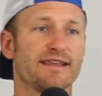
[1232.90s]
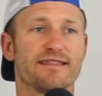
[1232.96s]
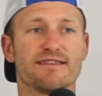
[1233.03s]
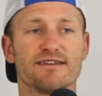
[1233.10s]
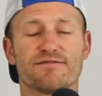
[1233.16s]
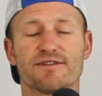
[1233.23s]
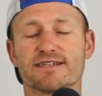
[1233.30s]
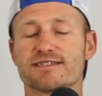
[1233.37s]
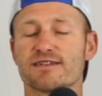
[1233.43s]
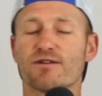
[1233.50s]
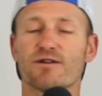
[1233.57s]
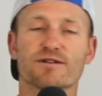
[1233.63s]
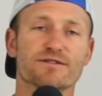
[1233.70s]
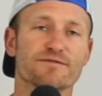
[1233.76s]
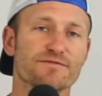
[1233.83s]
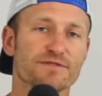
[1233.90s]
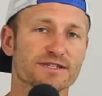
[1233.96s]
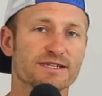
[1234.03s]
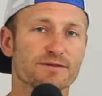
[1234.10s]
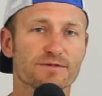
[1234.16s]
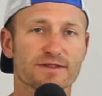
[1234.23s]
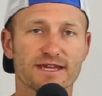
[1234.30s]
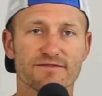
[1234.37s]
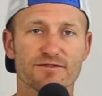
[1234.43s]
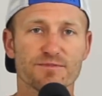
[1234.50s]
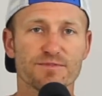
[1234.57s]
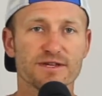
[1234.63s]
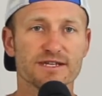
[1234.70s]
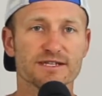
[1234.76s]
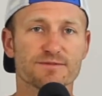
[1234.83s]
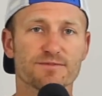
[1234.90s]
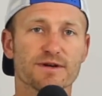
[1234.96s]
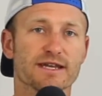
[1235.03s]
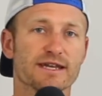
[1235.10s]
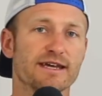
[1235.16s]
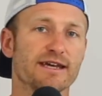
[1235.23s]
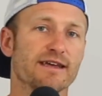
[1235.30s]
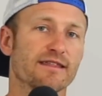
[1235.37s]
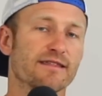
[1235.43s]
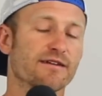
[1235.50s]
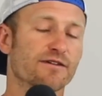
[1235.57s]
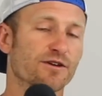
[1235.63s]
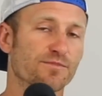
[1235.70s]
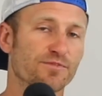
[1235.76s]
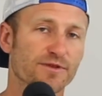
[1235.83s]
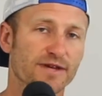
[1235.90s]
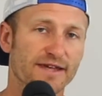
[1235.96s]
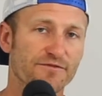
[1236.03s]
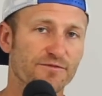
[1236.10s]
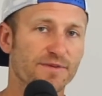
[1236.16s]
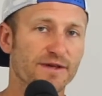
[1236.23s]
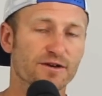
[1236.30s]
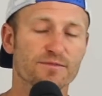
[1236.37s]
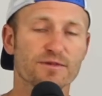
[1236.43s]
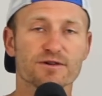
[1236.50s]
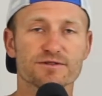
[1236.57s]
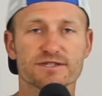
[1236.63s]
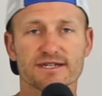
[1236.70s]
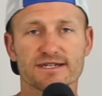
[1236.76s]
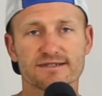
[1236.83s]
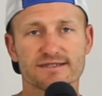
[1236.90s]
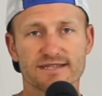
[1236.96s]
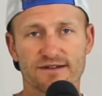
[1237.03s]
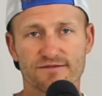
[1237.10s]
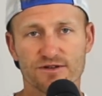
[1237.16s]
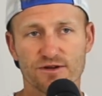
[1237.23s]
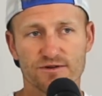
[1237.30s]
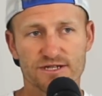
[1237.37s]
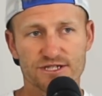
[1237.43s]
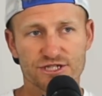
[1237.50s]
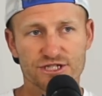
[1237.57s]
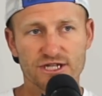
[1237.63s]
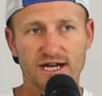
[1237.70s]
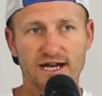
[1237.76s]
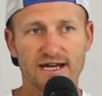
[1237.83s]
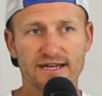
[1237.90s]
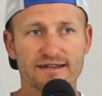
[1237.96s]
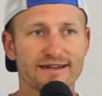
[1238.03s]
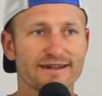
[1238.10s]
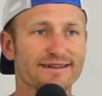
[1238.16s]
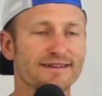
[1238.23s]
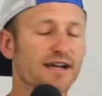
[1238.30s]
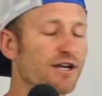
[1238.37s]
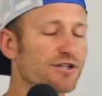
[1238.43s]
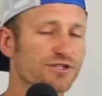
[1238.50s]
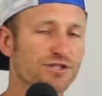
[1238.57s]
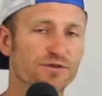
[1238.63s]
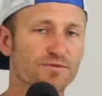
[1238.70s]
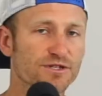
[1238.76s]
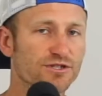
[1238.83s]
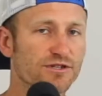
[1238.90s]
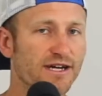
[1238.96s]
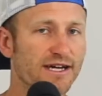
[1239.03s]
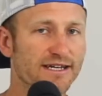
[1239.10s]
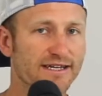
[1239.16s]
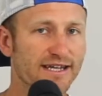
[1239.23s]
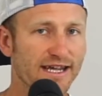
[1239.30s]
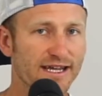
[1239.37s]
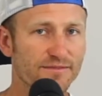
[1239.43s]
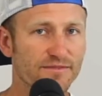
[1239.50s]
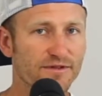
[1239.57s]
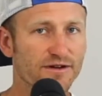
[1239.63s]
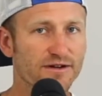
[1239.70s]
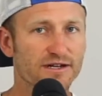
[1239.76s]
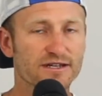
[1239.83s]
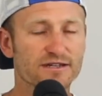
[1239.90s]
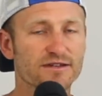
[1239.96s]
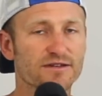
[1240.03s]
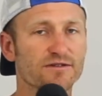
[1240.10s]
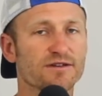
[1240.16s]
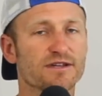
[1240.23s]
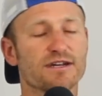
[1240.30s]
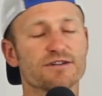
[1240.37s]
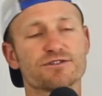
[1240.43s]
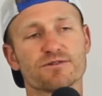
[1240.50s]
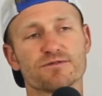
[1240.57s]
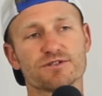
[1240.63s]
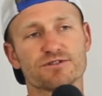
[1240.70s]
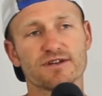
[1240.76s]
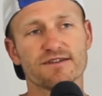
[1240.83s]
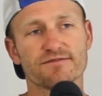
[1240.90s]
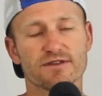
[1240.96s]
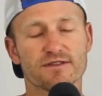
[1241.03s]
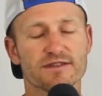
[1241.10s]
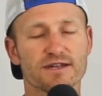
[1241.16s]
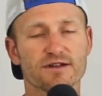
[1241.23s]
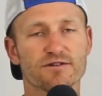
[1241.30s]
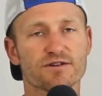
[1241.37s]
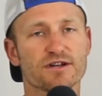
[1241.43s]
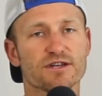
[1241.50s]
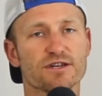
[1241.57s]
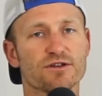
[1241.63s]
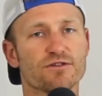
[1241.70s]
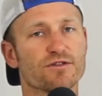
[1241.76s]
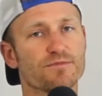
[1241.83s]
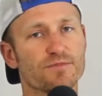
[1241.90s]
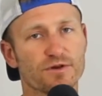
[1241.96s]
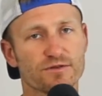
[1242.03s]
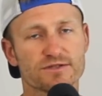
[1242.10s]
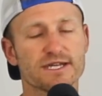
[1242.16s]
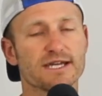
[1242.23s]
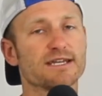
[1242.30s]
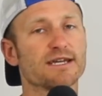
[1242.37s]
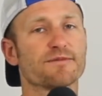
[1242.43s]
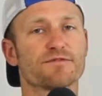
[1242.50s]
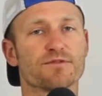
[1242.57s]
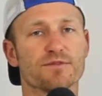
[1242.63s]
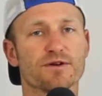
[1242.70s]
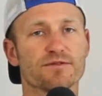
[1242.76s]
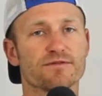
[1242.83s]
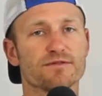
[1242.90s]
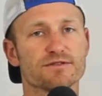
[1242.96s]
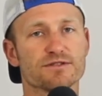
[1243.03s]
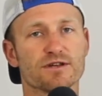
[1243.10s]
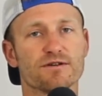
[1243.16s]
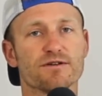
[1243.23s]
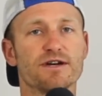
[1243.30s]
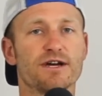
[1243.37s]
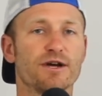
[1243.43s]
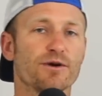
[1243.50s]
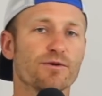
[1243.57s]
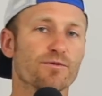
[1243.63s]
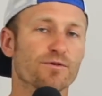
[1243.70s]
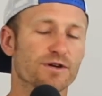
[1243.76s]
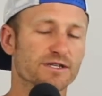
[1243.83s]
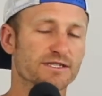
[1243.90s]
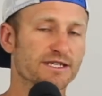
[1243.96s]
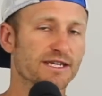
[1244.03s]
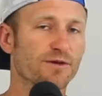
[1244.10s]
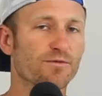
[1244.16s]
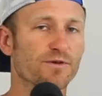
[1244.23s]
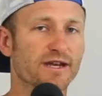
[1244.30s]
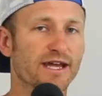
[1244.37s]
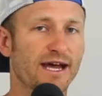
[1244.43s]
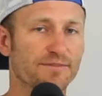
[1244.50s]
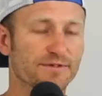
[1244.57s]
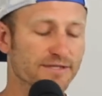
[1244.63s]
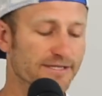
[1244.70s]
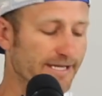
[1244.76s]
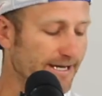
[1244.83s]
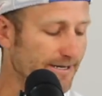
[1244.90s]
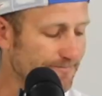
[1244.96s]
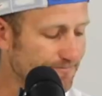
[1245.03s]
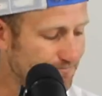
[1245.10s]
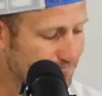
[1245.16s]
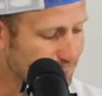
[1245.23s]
the events that aren't conflicting with AVPs, but they're going to play AVP Hermosa instead of going to Stade. Not sure what Try and Kame are going to do, not sure what Trev and Theo are going to do. They're both signed up for both, so we're going to see what happens there.